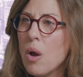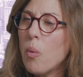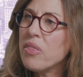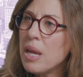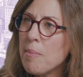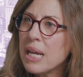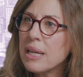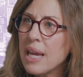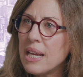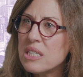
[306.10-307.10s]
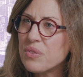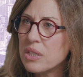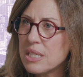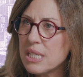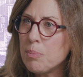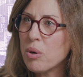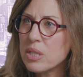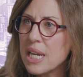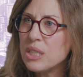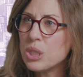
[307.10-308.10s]
while they make a case for his
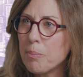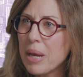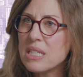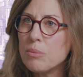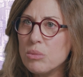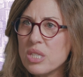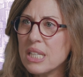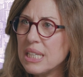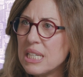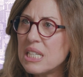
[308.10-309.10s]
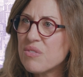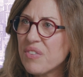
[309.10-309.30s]
deportation back to Mussolini's